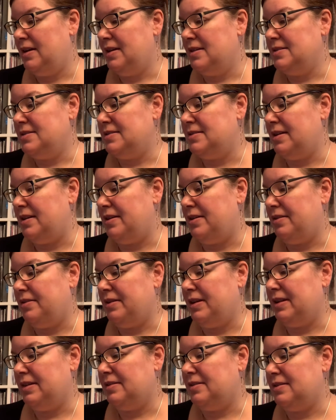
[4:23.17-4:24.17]
So
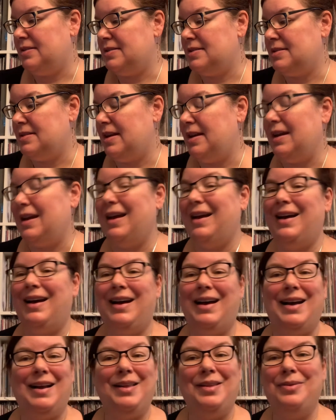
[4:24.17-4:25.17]
it looks like
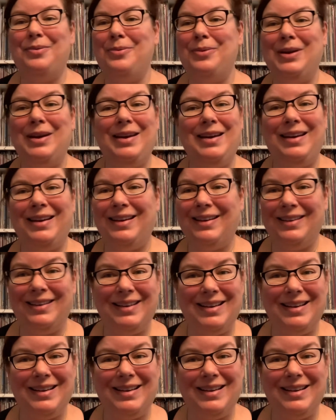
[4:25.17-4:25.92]
Halloween